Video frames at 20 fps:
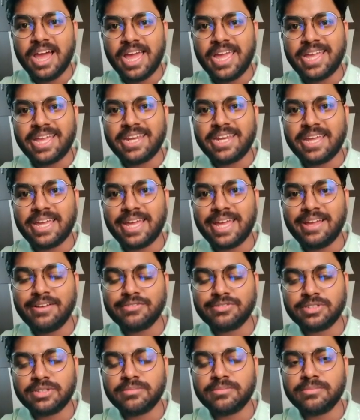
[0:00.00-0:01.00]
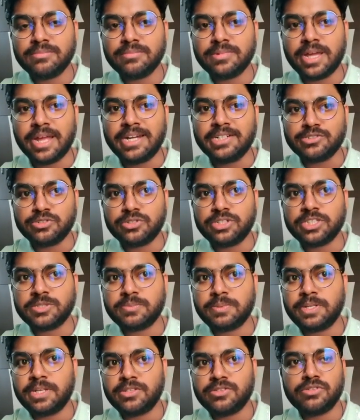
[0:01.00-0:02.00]
I can have some hands-on
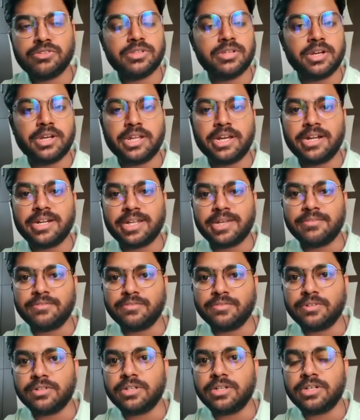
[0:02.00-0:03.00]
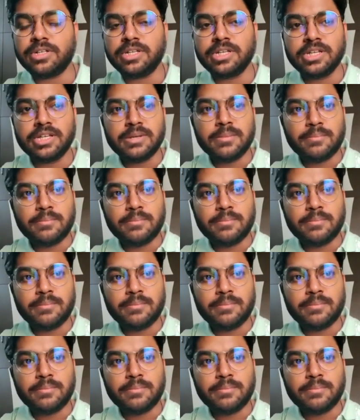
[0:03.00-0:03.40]
experience on the real-time world.